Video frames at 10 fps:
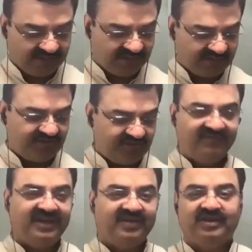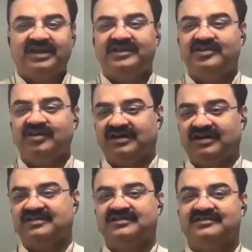Shri, very quickly,
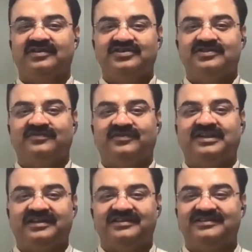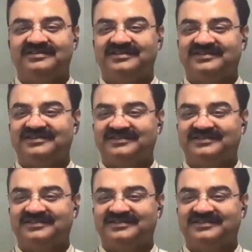your solution for that resistance.